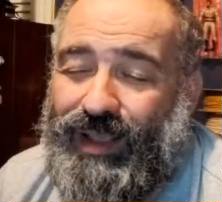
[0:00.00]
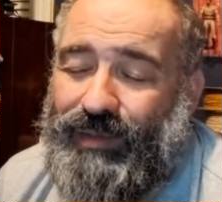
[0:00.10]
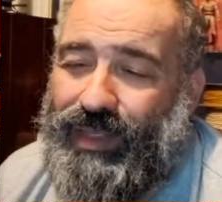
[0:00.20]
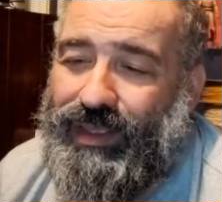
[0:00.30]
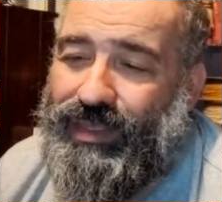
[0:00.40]
Like,
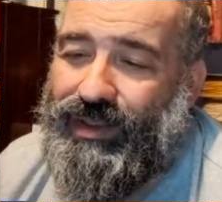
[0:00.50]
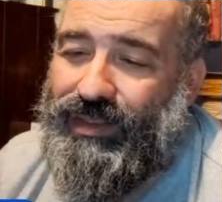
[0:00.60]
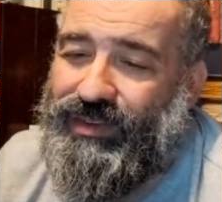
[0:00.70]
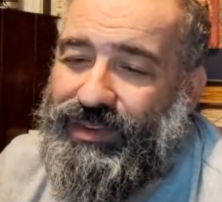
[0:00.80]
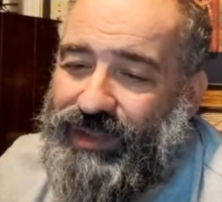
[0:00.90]

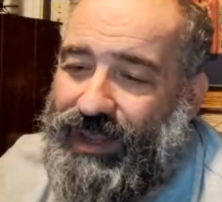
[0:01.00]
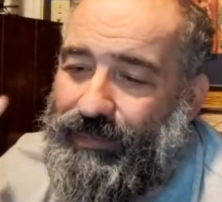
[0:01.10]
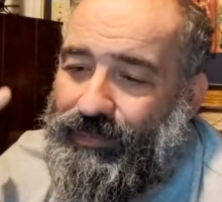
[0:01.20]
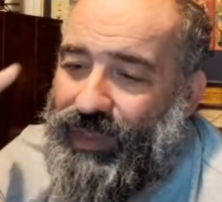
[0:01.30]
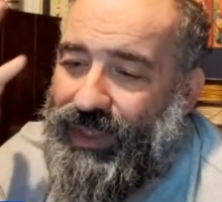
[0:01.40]
there's just like
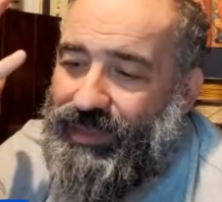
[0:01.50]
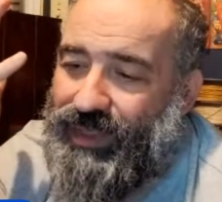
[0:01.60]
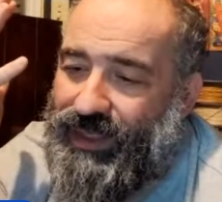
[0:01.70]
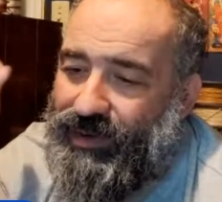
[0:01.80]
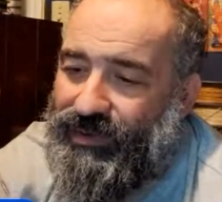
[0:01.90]

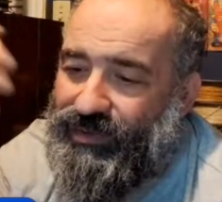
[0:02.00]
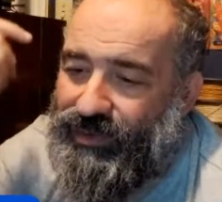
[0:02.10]
there's